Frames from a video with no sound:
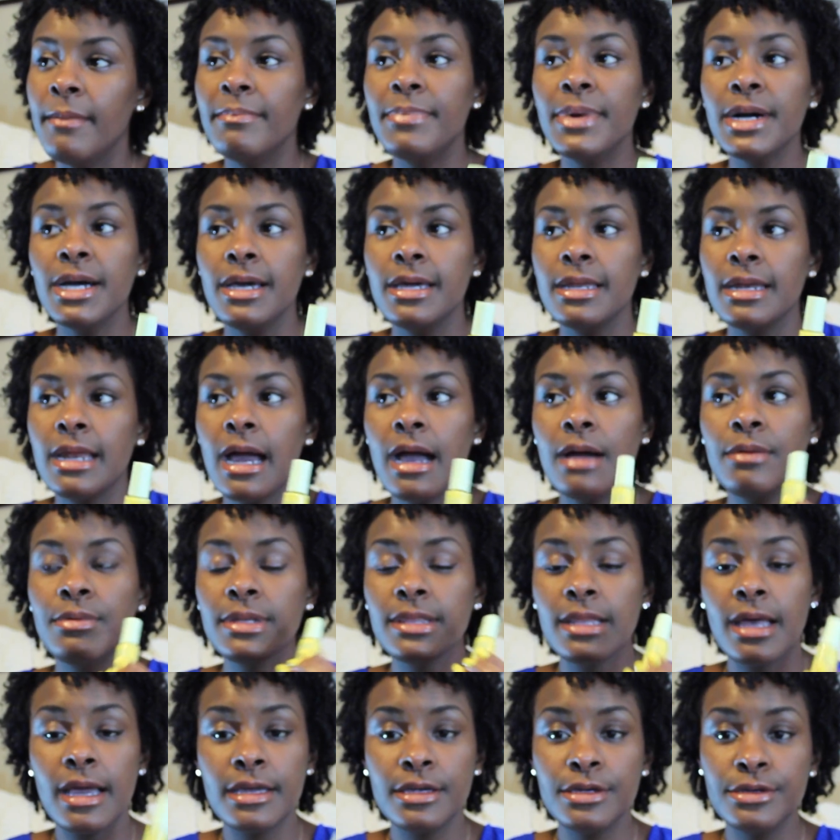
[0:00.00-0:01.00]
But I
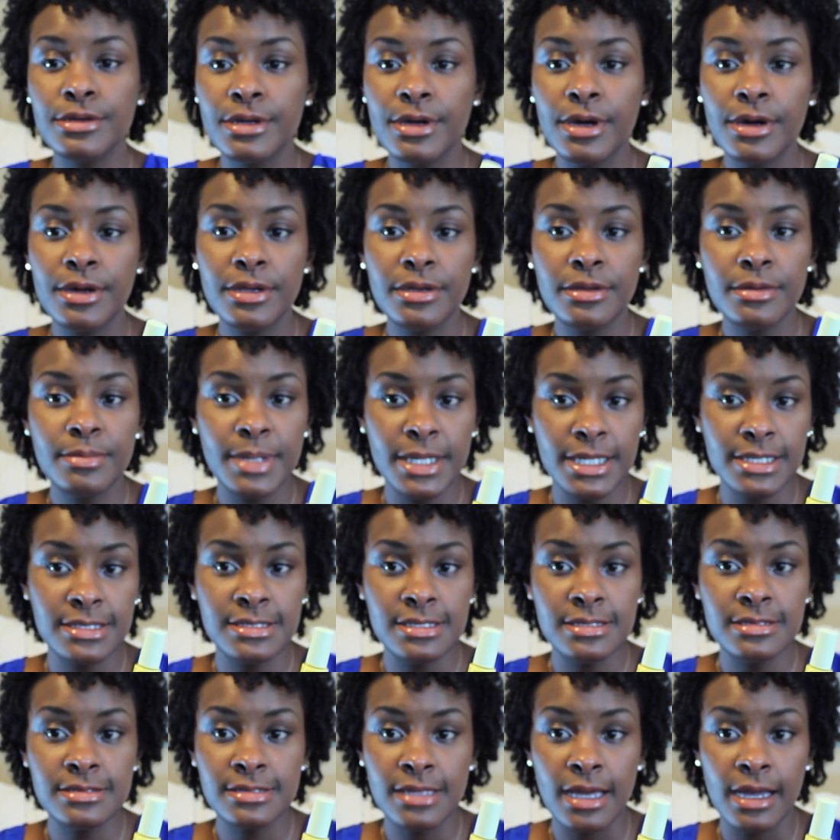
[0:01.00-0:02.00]
would like you to go to the
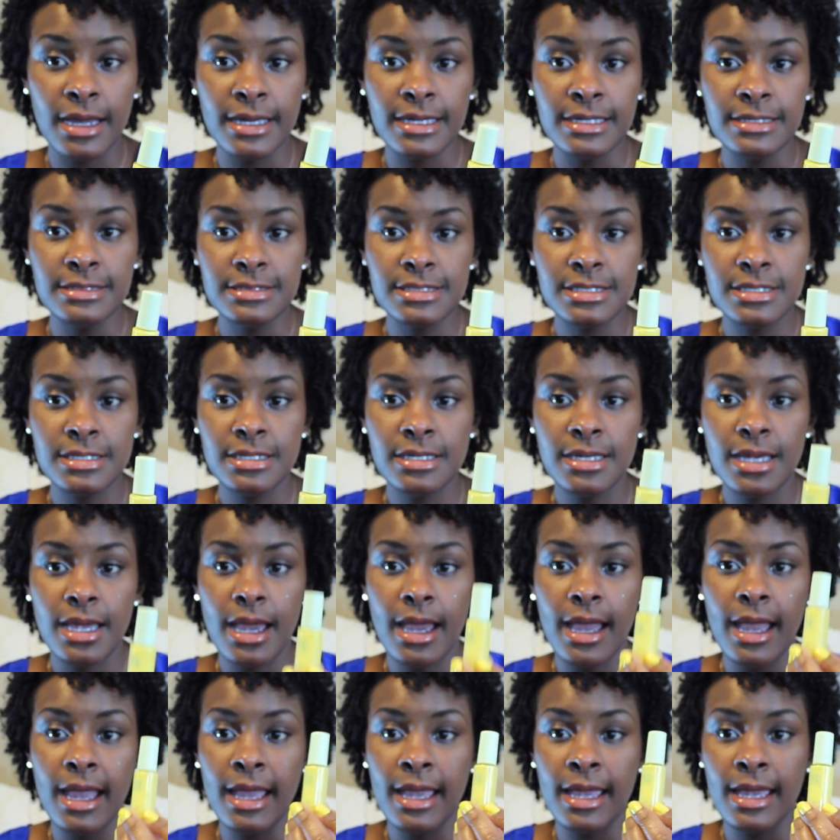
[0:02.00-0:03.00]
Pixi site
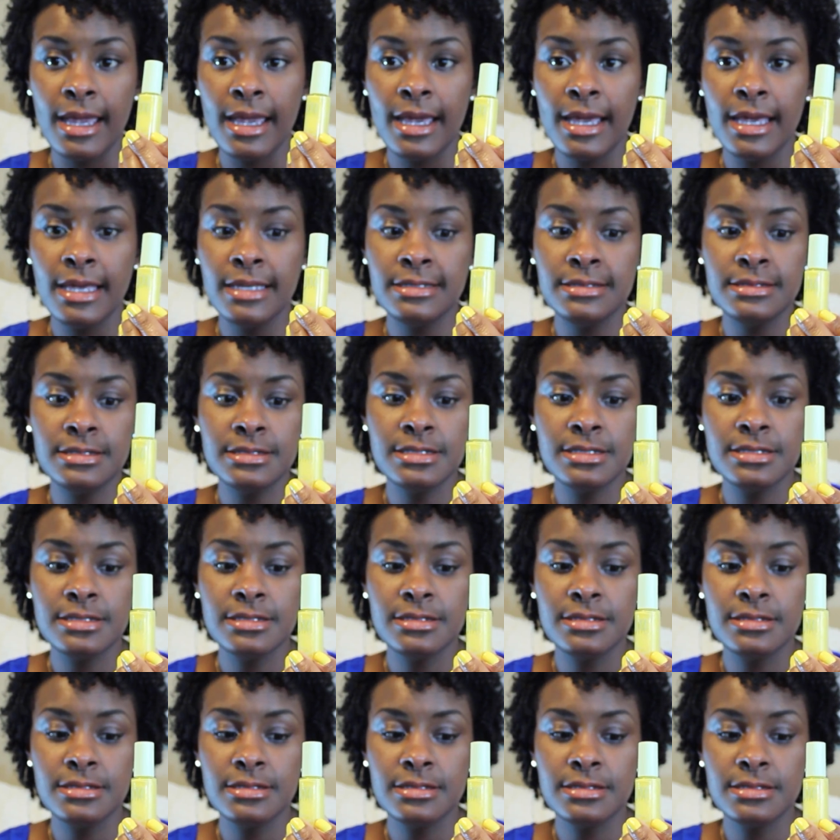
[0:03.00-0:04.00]
and
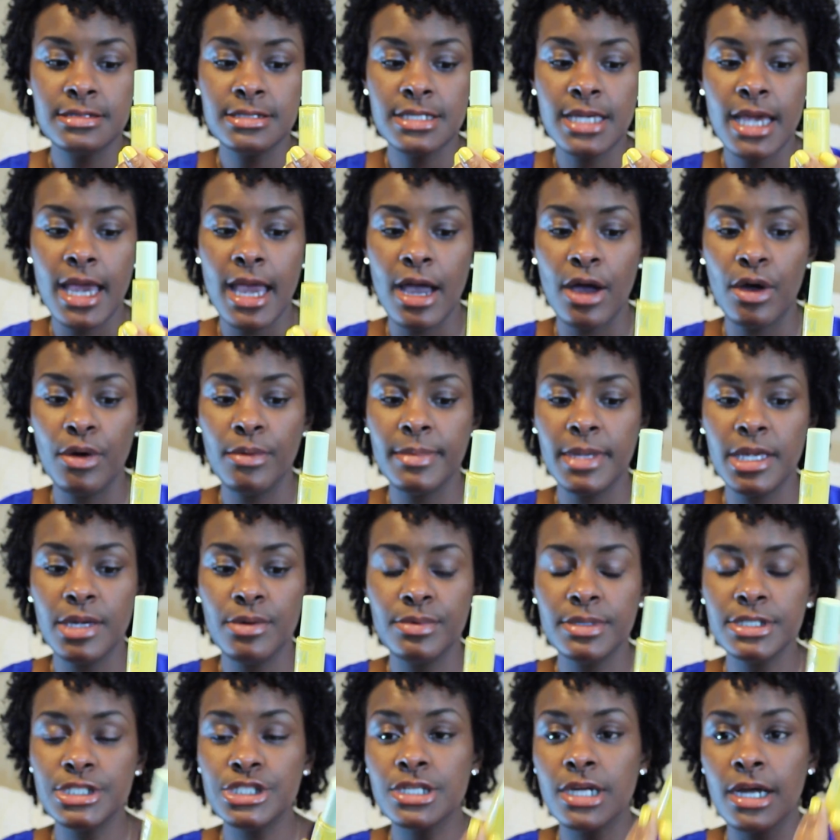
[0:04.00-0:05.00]
tell me
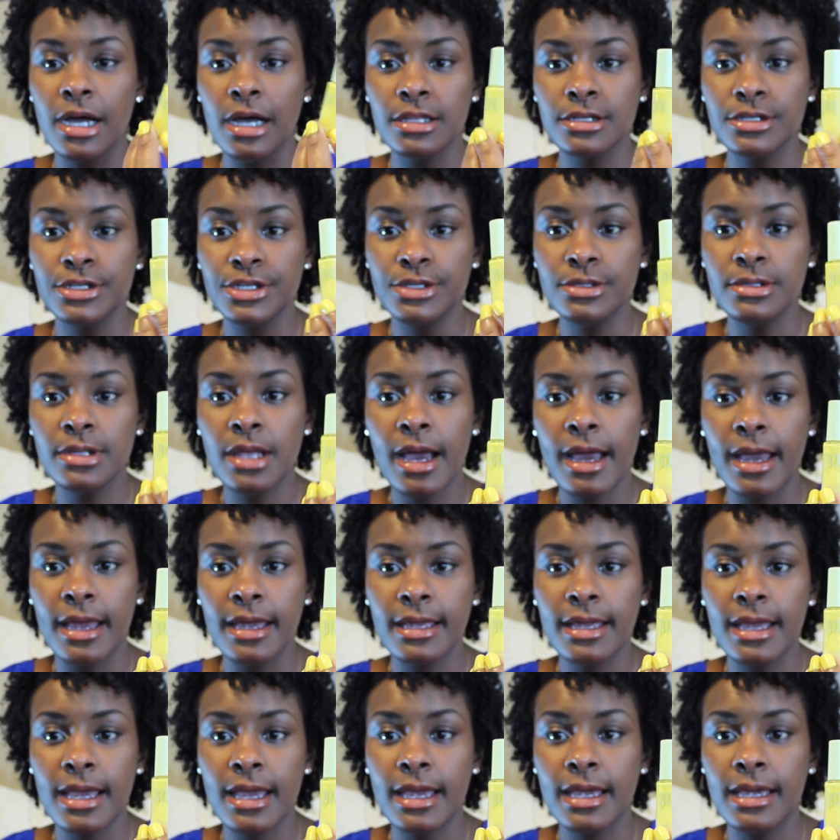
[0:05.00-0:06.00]
which color you
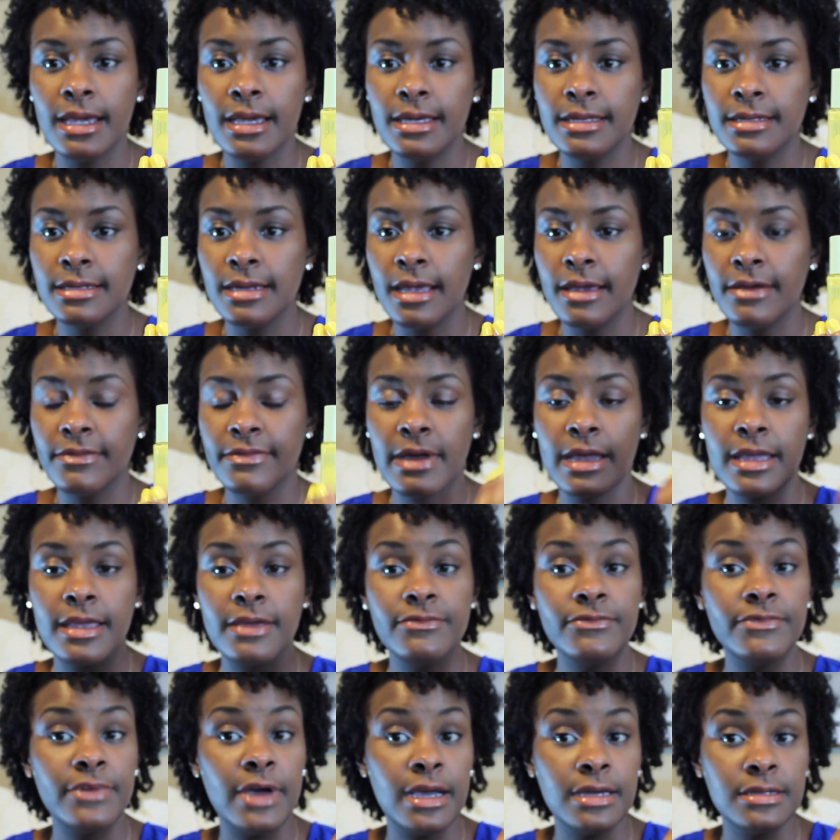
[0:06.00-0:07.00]
like, and if I
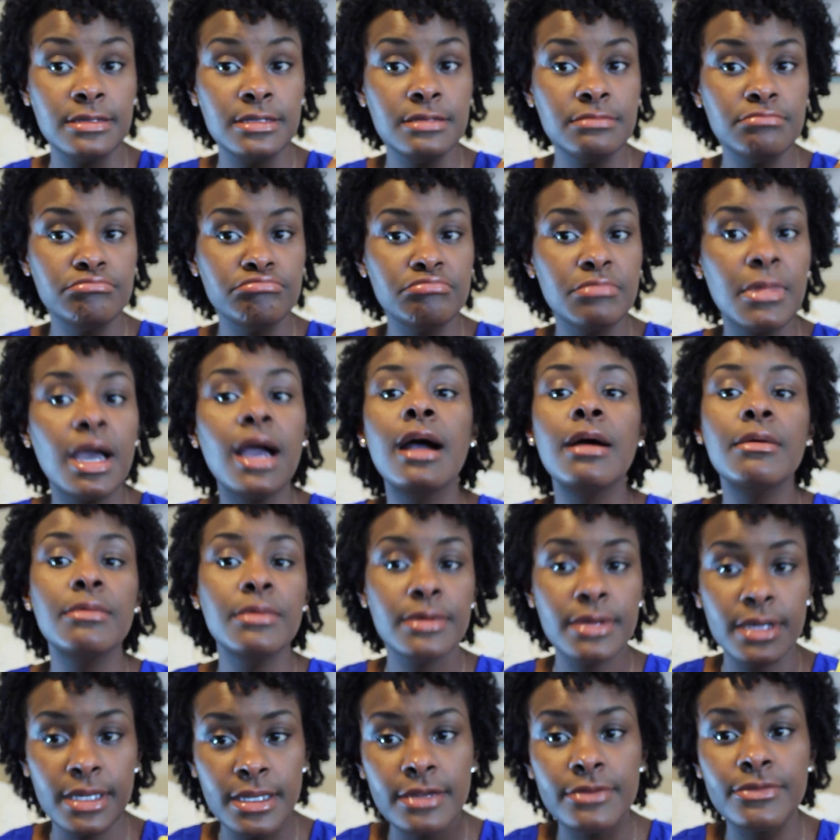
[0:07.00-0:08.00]
can find it, I
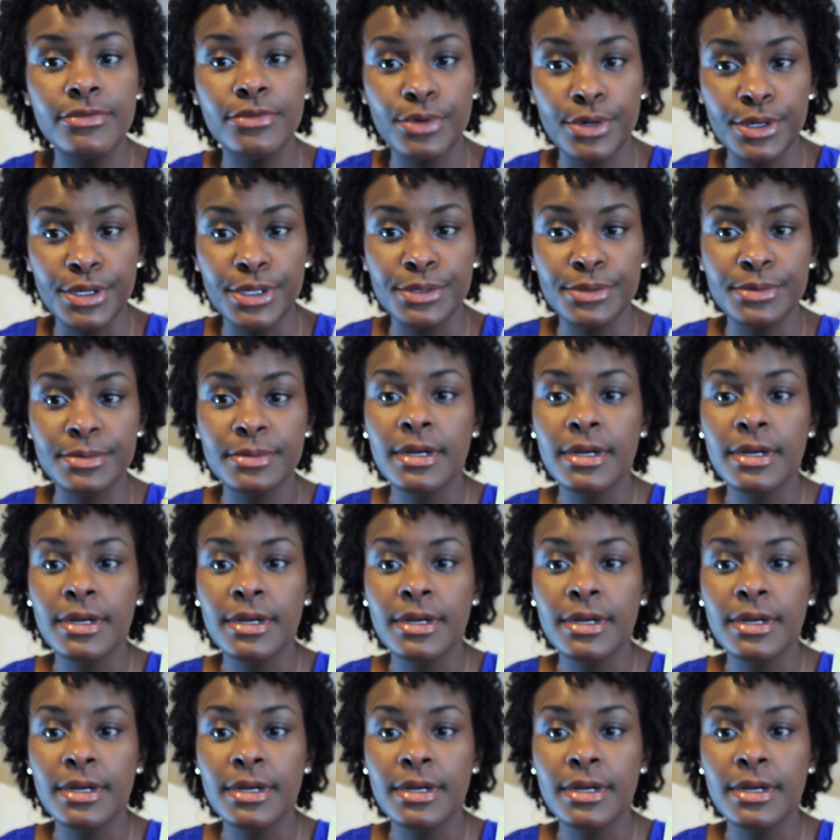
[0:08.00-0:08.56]
will get it for you.